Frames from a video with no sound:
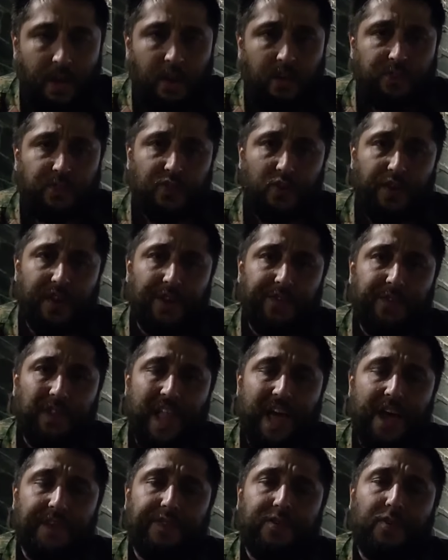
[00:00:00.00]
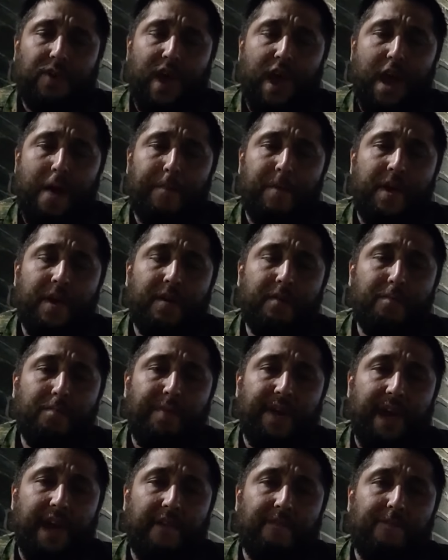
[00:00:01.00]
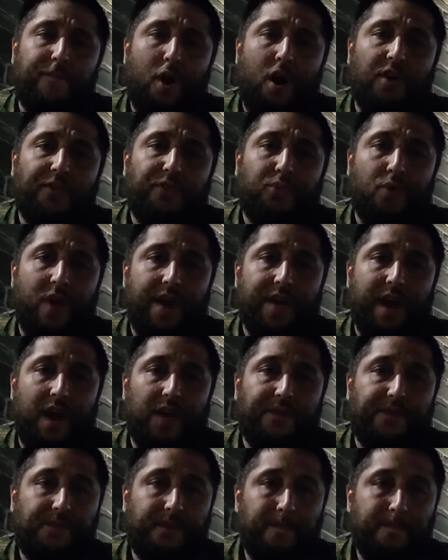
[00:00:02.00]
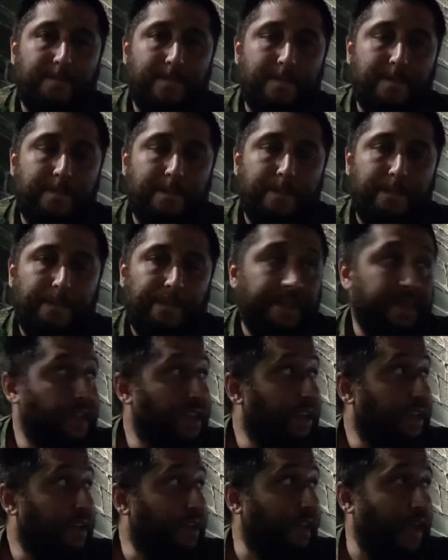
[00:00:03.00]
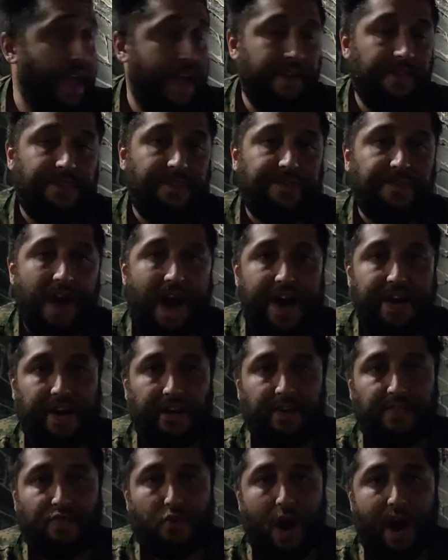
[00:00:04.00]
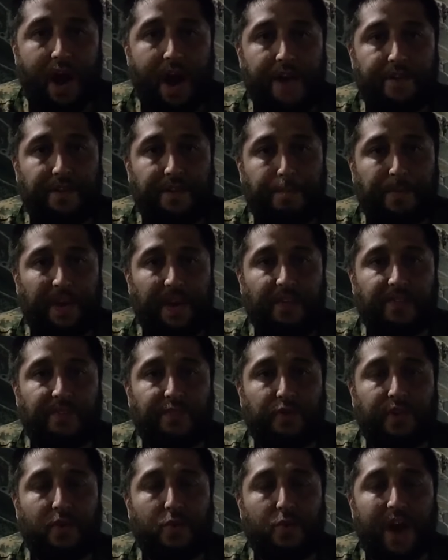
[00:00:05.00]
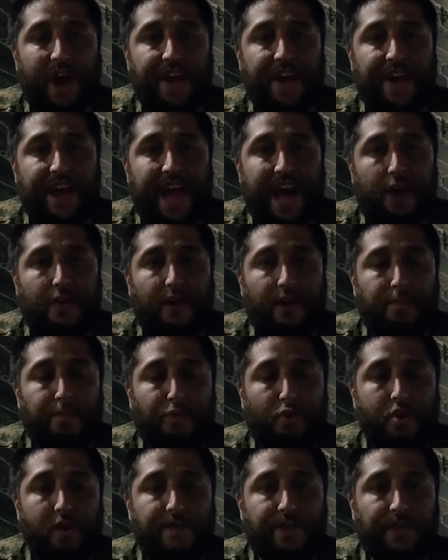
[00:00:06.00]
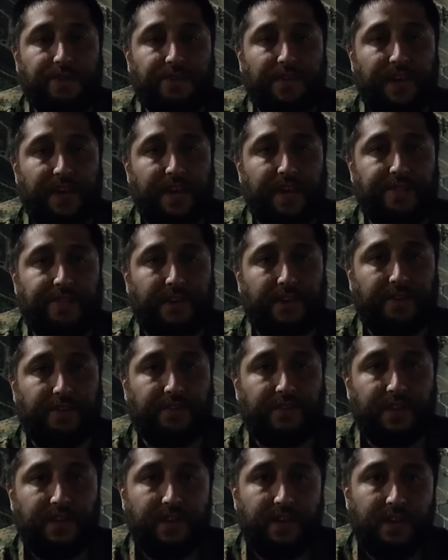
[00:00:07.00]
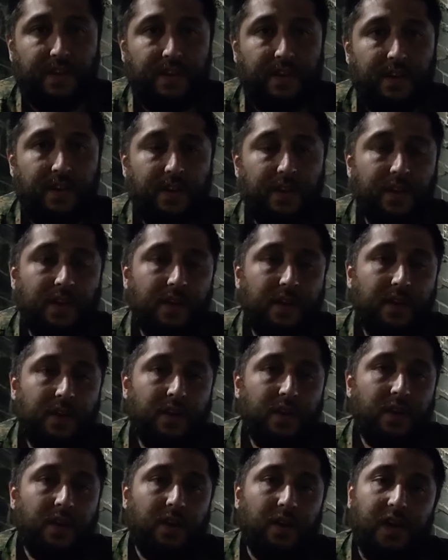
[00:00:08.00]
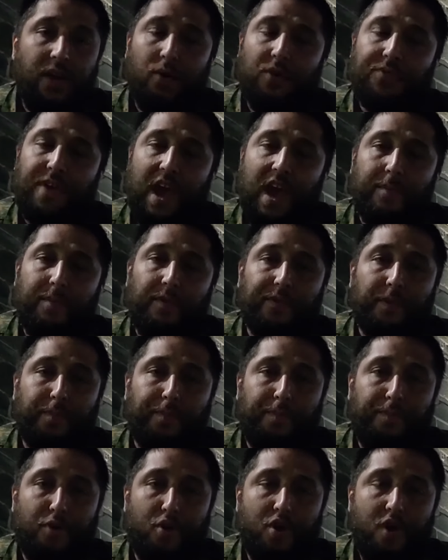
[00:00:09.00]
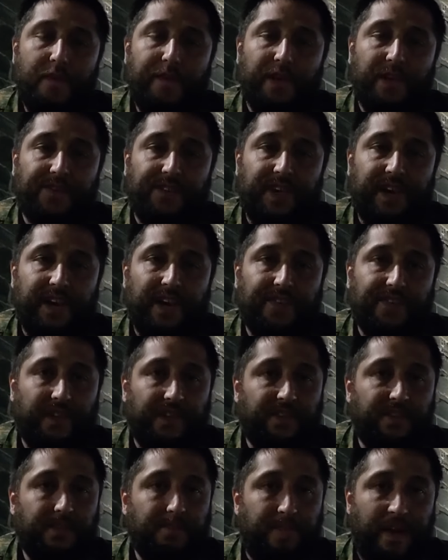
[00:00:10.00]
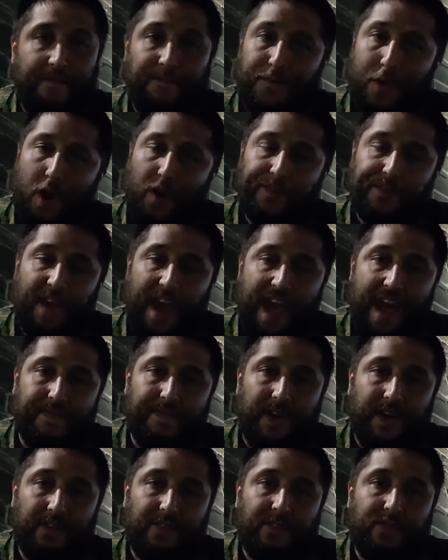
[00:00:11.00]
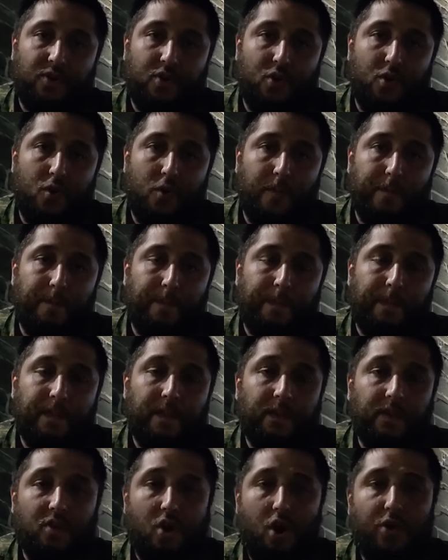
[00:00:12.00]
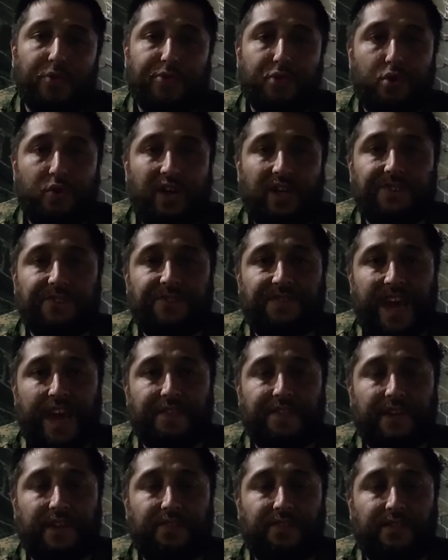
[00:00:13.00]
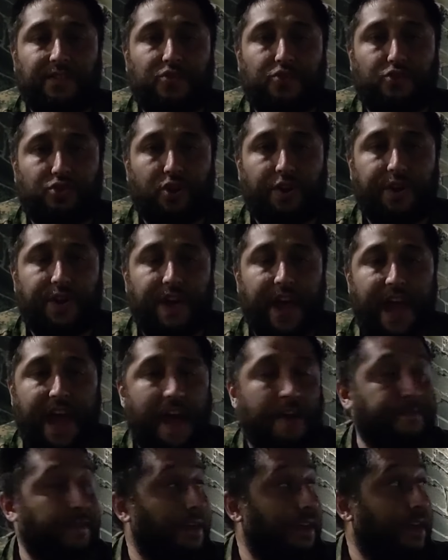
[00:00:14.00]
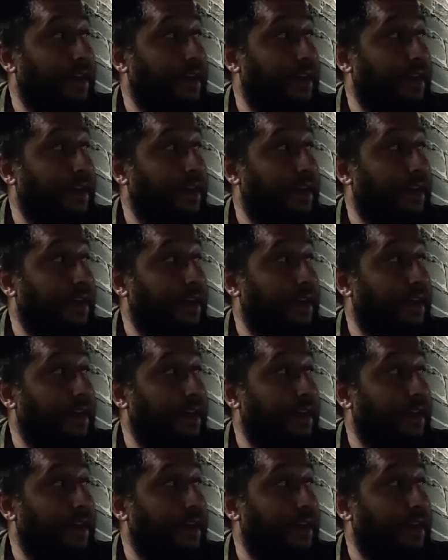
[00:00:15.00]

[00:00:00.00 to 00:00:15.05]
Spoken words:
So this led to him being false witnessed and deciding to try to peacefully write it out and prove his innocence. He was able to prove his innocence by first having to go through a sentence he shouldn't have